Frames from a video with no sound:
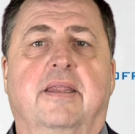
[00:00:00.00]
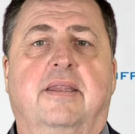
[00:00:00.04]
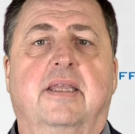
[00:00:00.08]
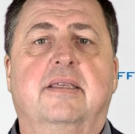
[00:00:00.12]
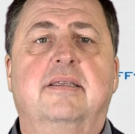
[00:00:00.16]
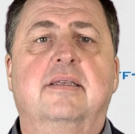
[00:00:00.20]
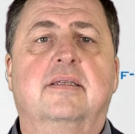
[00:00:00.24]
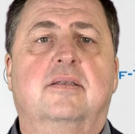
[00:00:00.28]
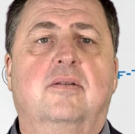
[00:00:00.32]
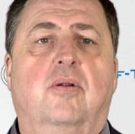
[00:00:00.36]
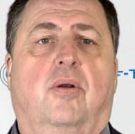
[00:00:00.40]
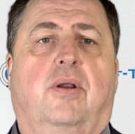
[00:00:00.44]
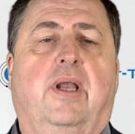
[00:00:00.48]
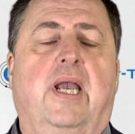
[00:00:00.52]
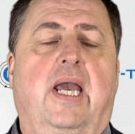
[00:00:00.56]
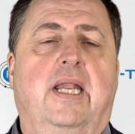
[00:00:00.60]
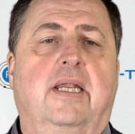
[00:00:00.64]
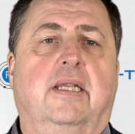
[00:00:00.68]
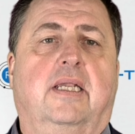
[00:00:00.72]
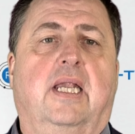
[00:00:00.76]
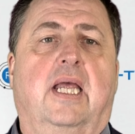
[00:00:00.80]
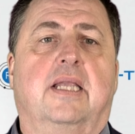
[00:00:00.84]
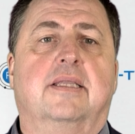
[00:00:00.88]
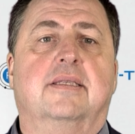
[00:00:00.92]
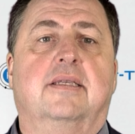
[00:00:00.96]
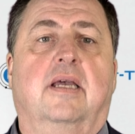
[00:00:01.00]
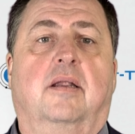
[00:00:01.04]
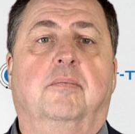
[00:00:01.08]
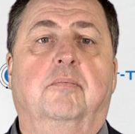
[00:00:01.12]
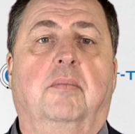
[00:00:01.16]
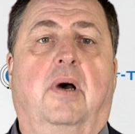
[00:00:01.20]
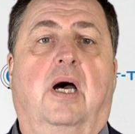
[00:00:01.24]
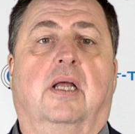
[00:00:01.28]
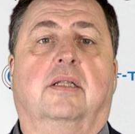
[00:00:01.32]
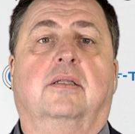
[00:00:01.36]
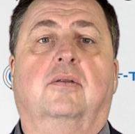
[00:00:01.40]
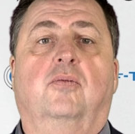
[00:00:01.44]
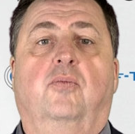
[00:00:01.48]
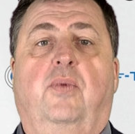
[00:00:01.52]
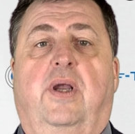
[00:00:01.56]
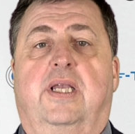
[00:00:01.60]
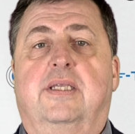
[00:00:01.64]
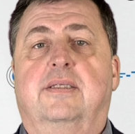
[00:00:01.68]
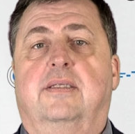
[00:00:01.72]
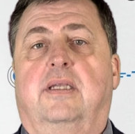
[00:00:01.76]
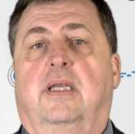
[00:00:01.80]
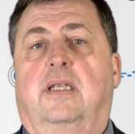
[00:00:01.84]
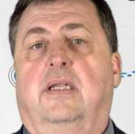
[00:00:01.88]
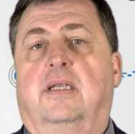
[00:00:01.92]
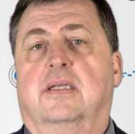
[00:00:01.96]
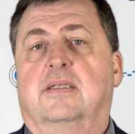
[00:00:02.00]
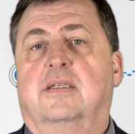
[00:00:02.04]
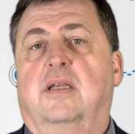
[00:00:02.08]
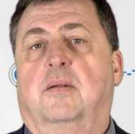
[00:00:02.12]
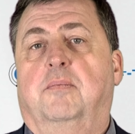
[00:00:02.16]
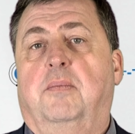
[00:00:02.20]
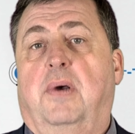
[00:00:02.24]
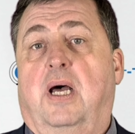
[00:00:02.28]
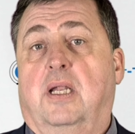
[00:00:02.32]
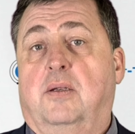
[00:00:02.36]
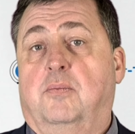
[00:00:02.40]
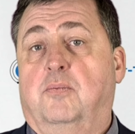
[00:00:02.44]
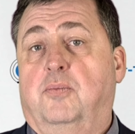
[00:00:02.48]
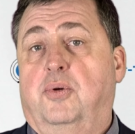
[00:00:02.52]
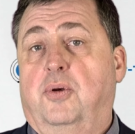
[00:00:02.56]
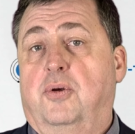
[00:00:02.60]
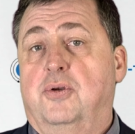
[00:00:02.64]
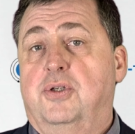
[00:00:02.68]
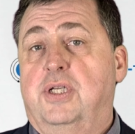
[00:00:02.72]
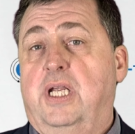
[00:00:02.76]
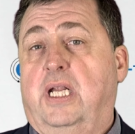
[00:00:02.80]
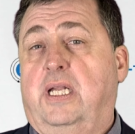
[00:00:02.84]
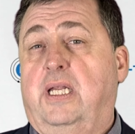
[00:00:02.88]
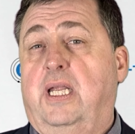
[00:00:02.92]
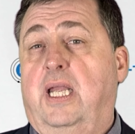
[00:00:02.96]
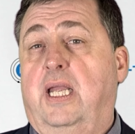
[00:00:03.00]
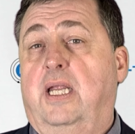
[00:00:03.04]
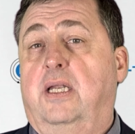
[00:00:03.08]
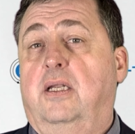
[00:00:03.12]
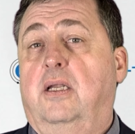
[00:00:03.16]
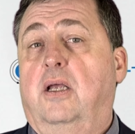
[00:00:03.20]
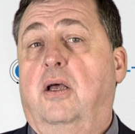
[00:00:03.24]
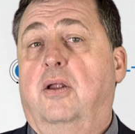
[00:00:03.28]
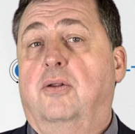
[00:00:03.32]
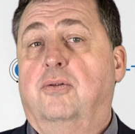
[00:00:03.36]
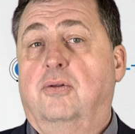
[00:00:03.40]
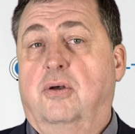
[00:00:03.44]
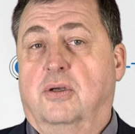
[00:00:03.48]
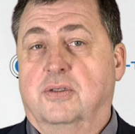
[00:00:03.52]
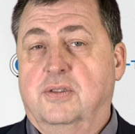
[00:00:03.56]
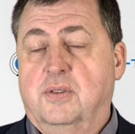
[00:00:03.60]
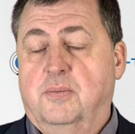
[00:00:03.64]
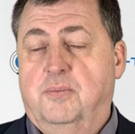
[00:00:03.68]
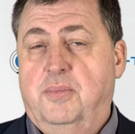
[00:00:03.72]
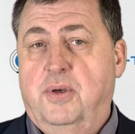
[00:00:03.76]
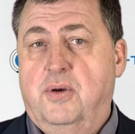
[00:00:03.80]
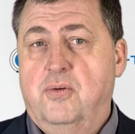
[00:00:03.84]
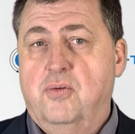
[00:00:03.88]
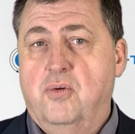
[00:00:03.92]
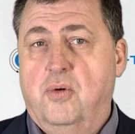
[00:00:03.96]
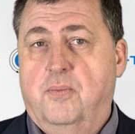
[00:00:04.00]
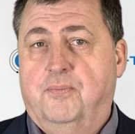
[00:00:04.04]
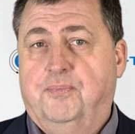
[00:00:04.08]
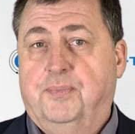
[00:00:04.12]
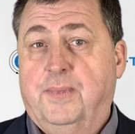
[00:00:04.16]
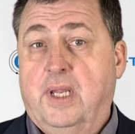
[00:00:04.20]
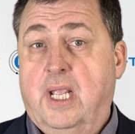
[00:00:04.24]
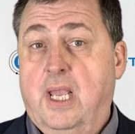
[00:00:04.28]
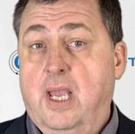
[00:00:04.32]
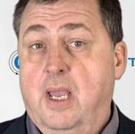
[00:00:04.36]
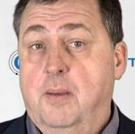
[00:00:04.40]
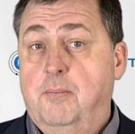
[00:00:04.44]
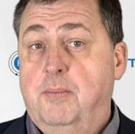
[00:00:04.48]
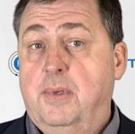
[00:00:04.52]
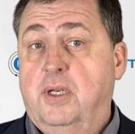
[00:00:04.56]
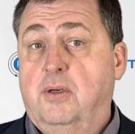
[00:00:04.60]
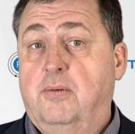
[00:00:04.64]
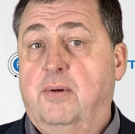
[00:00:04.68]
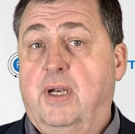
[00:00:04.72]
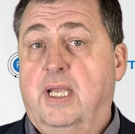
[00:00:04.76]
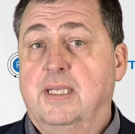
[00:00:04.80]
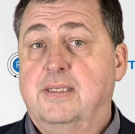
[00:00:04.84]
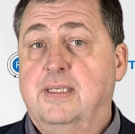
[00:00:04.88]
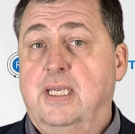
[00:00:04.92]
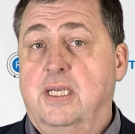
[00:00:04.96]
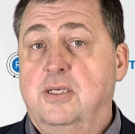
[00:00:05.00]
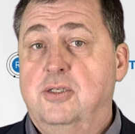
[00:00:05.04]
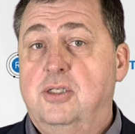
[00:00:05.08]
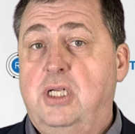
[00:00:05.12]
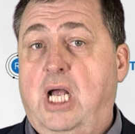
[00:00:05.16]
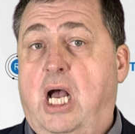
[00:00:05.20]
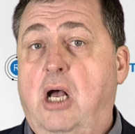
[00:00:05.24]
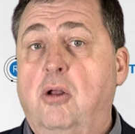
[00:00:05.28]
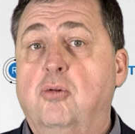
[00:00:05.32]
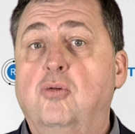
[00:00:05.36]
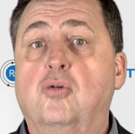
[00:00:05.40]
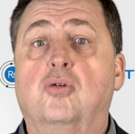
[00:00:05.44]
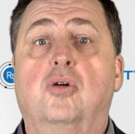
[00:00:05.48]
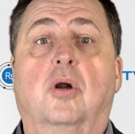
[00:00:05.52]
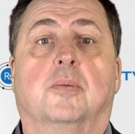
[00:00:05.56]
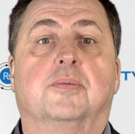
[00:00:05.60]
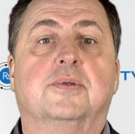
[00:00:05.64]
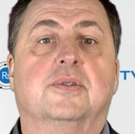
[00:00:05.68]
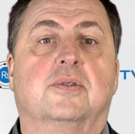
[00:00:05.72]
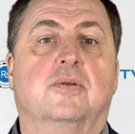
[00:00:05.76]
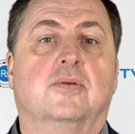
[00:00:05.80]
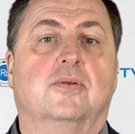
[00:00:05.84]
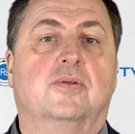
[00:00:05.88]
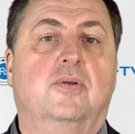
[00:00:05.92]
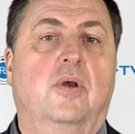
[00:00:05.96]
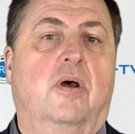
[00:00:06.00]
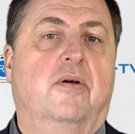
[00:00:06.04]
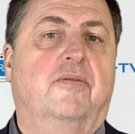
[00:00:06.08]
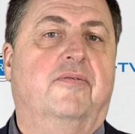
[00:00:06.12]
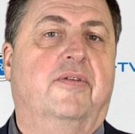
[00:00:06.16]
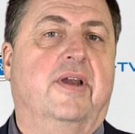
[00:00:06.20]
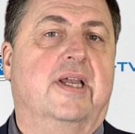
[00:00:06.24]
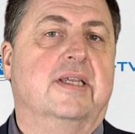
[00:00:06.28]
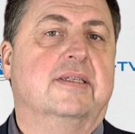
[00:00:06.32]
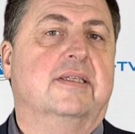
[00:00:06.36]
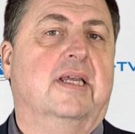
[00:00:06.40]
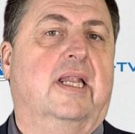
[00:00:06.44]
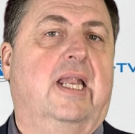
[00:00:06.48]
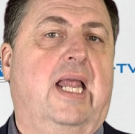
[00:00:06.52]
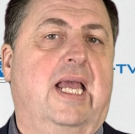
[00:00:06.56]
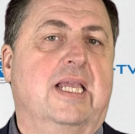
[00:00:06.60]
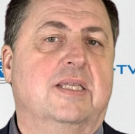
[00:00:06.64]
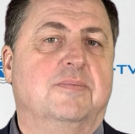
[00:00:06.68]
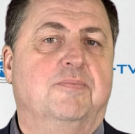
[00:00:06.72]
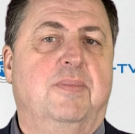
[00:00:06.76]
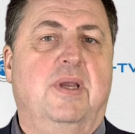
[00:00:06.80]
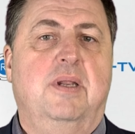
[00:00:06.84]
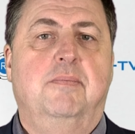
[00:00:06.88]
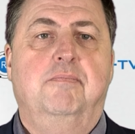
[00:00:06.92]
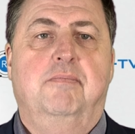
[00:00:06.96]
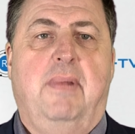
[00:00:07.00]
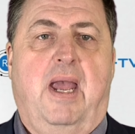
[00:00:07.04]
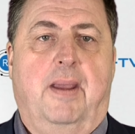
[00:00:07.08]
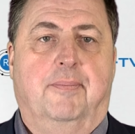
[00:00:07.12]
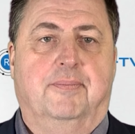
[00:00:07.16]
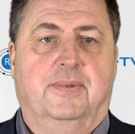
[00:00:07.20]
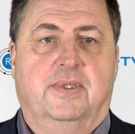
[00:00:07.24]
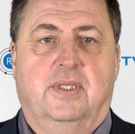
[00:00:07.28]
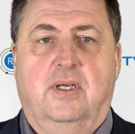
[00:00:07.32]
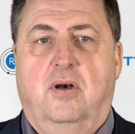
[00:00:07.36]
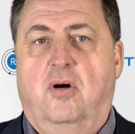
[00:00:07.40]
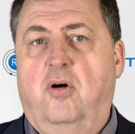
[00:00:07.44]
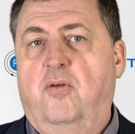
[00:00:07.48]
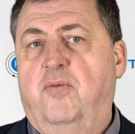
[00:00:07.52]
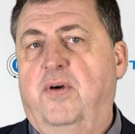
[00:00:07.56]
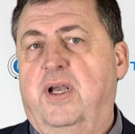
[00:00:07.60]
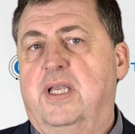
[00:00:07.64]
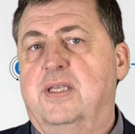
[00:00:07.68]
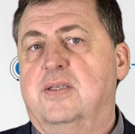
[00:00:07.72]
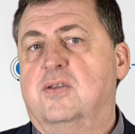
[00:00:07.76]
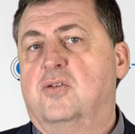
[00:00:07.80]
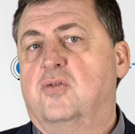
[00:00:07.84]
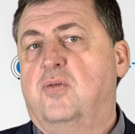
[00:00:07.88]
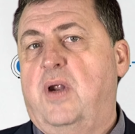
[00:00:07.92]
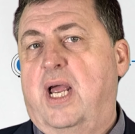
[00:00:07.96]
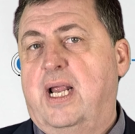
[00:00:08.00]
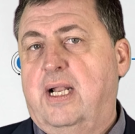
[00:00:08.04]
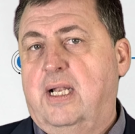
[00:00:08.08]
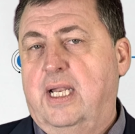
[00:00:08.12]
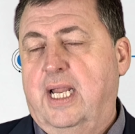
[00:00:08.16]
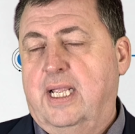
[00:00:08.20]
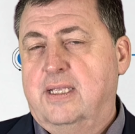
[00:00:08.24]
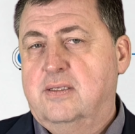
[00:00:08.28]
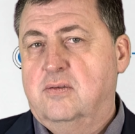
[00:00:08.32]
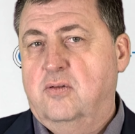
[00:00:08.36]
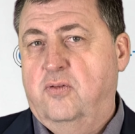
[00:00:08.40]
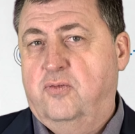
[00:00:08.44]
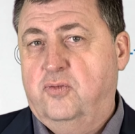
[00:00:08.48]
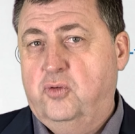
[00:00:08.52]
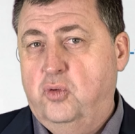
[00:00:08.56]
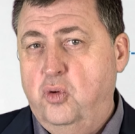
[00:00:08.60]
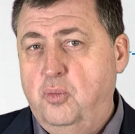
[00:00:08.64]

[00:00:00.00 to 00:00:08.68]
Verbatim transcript: This is located at San Martin West in the San Martin project in northern Peru. Mineralization outcrops to surface and has been mapped over a strike length of